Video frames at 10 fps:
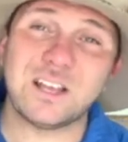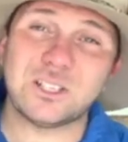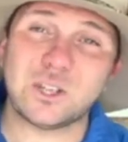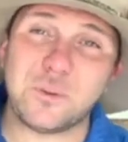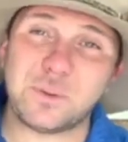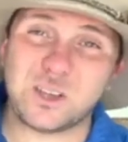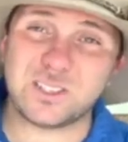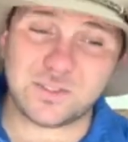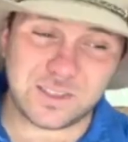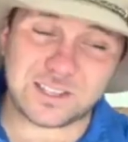So
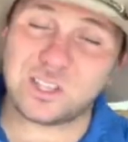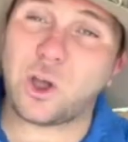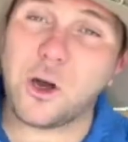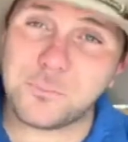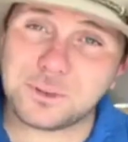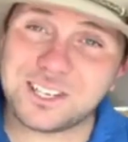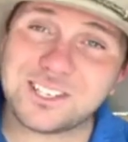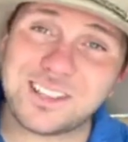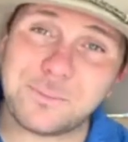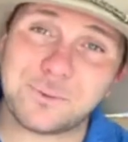because of this, the
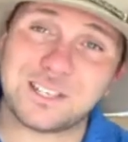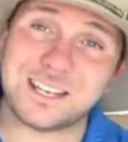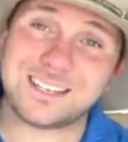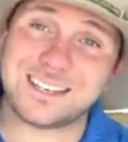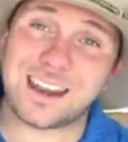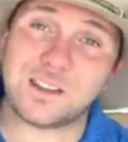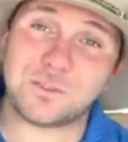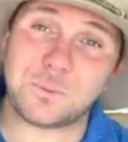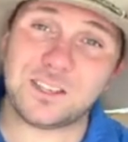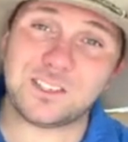competition they present to native
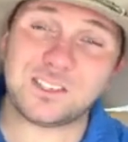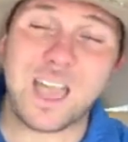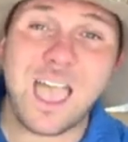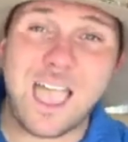species